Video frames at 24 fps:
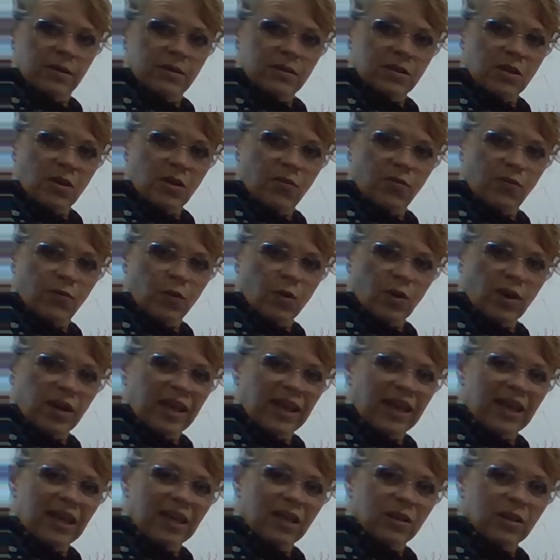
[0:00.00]
So for
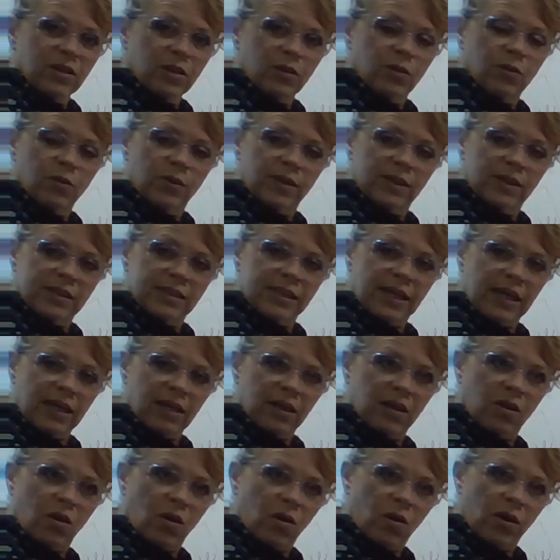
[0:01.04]
igloo, is that a
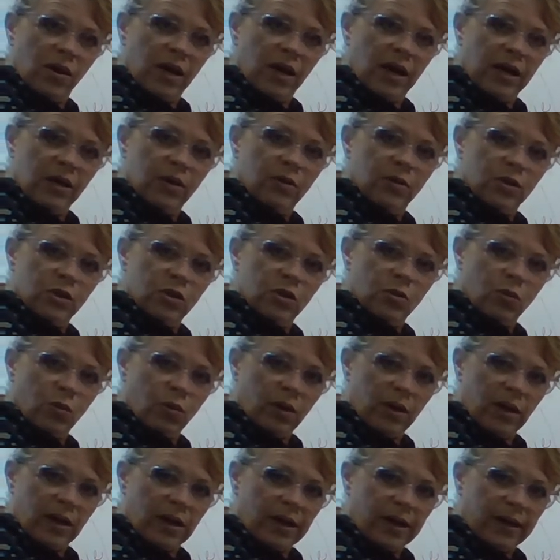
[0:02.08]
long I or a
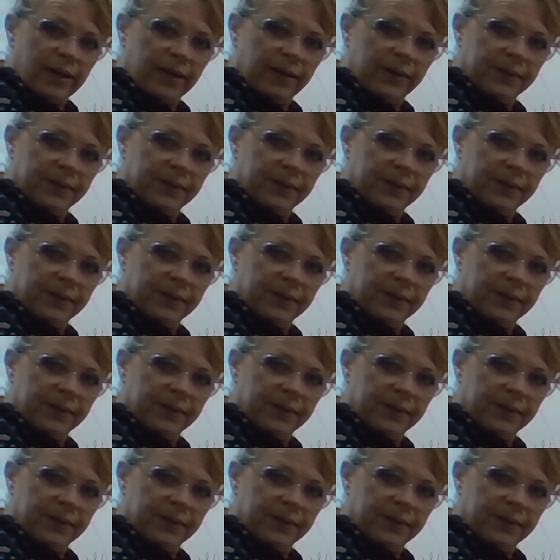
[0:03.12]
short I?